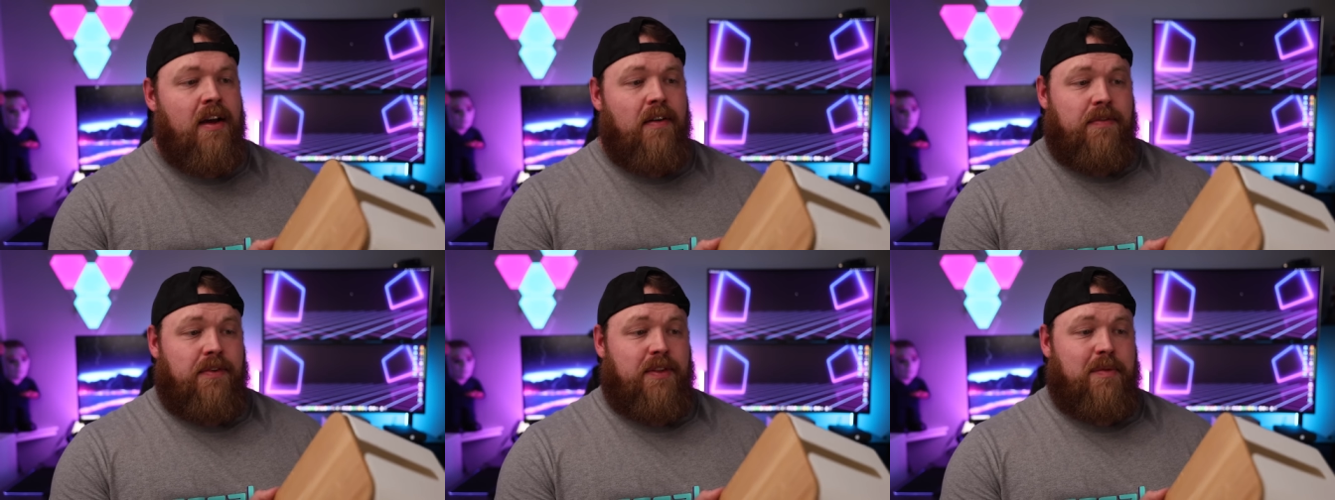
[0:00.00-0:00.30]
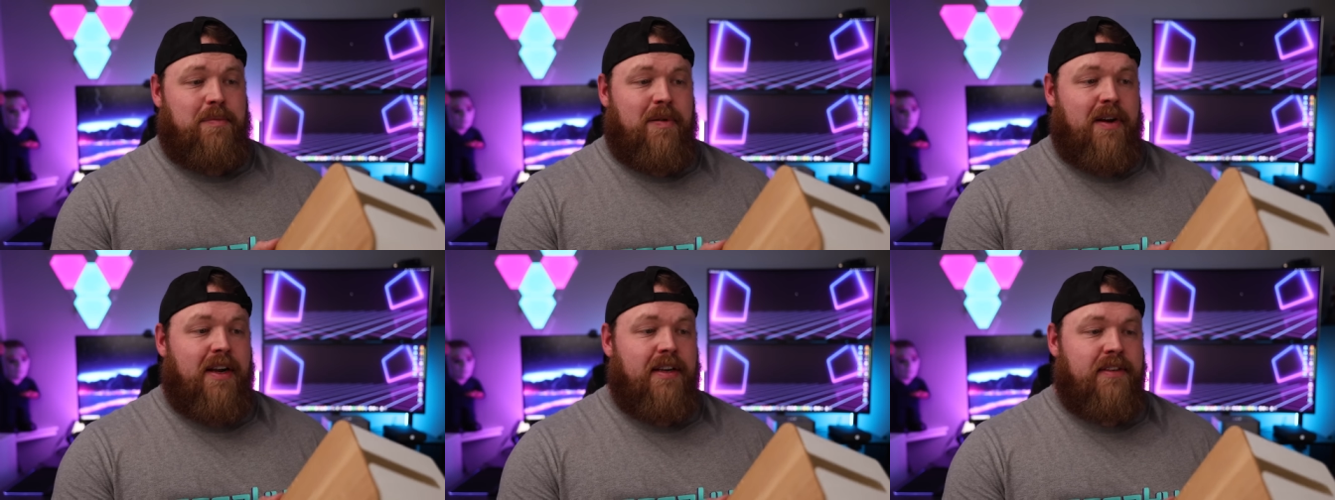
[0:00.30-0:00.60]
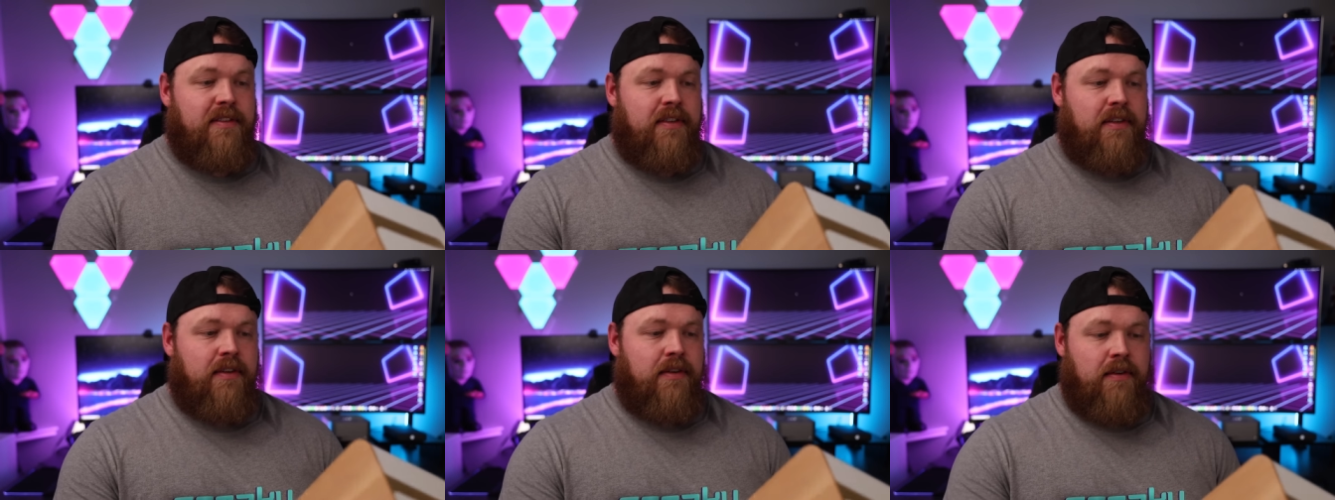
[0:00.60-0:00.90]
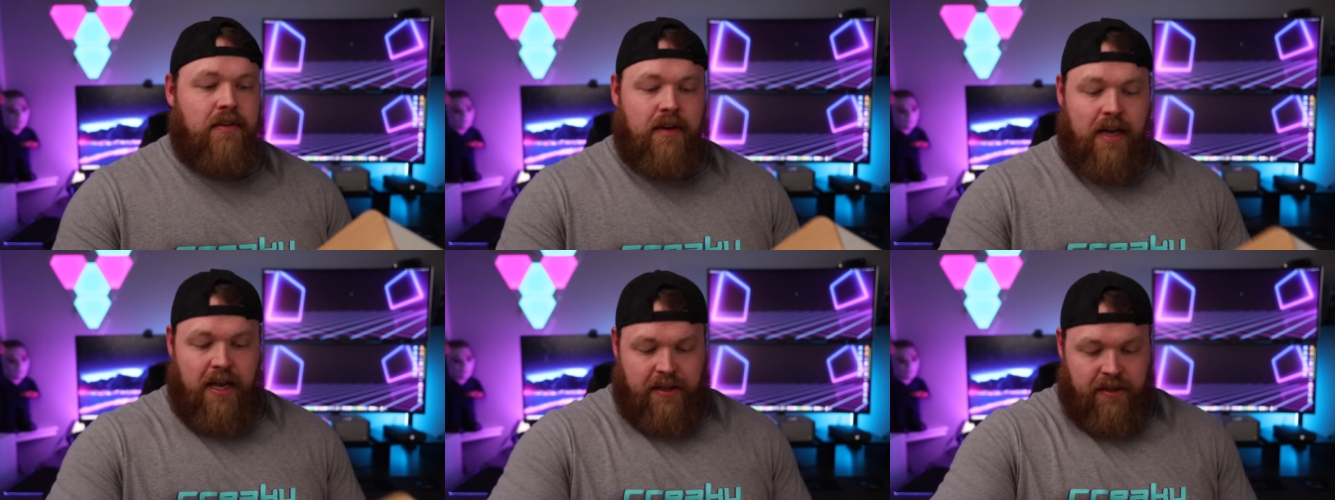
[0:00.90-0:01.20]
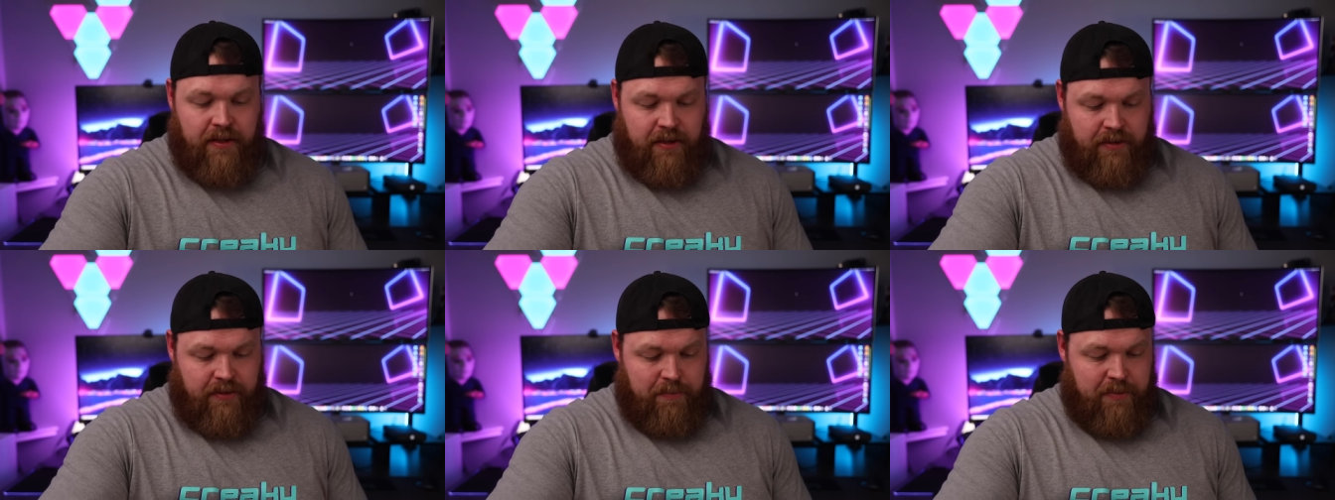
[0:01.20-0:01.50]
For the price though, I
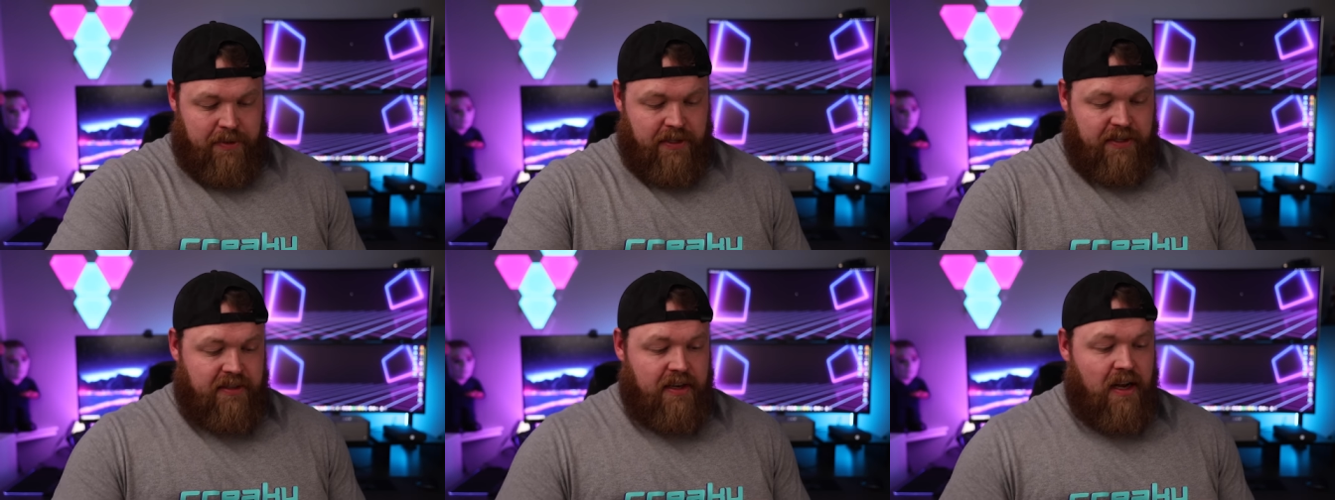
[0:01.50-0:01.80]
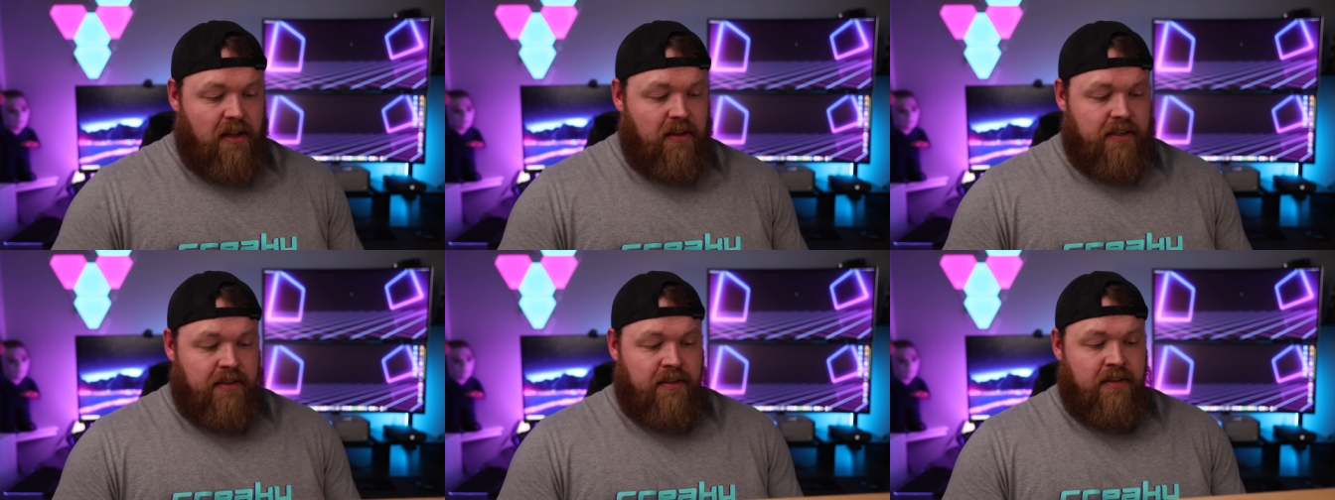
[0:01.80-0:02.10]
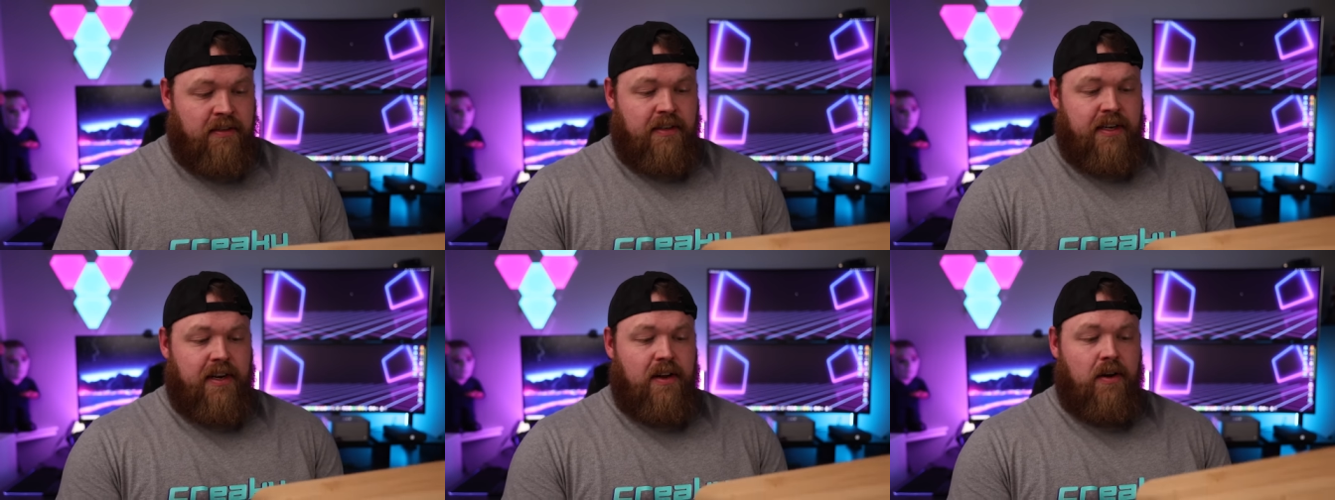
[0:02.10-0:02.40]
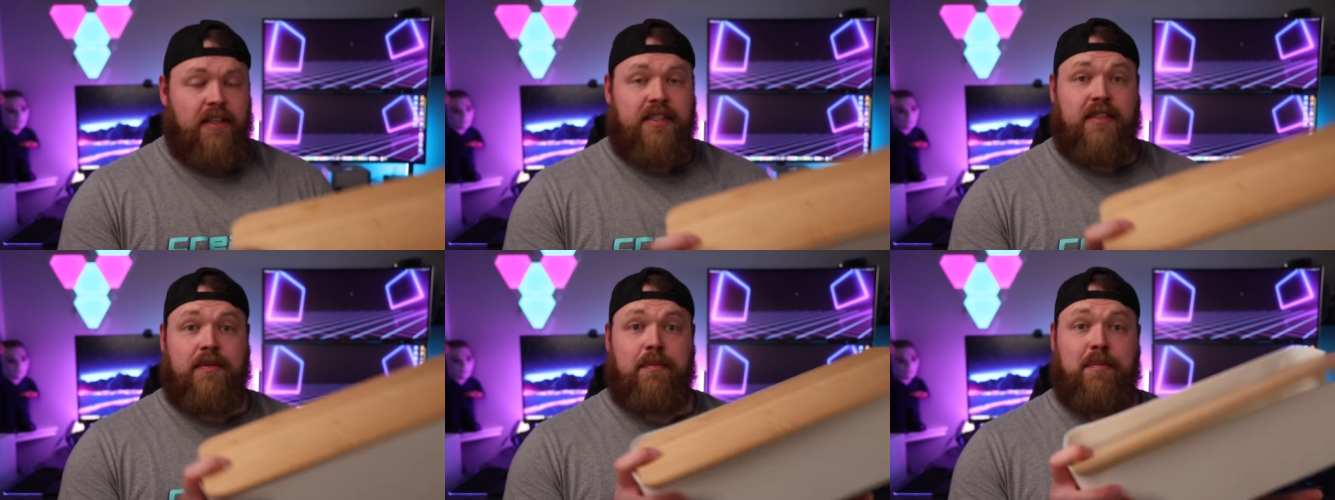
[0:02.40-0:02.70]
think it's pretty solid. You know, it's